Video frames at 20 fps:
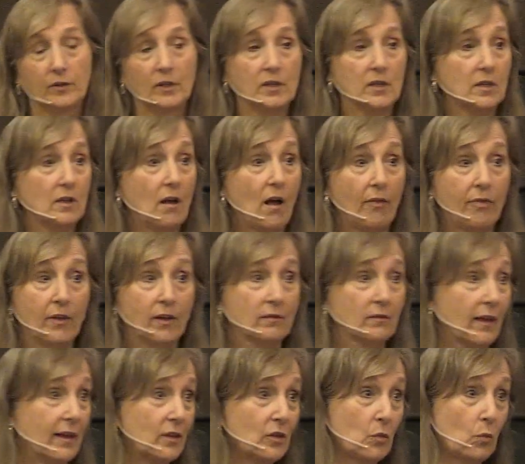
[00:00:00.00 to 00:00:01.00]
that's nothing
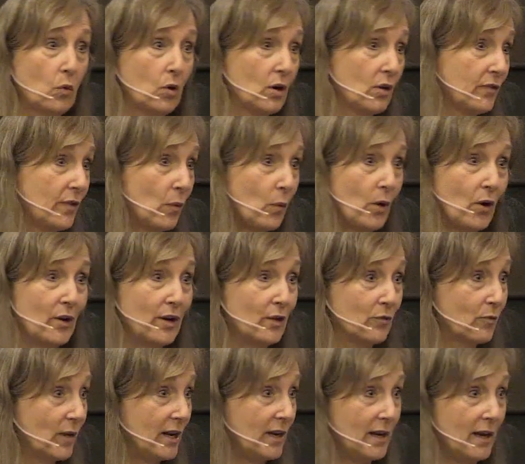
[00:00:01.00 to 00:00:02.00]
like the world that we're
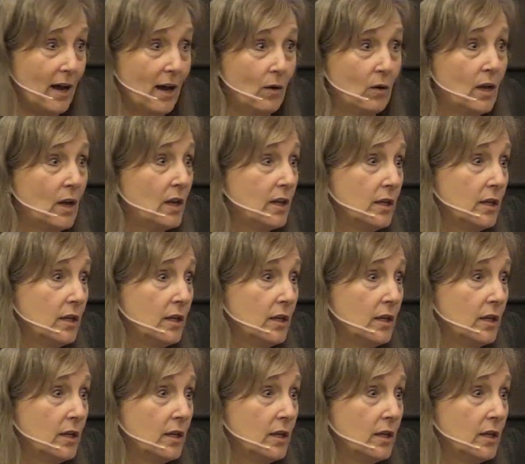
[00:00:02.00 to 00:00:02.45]
in right now.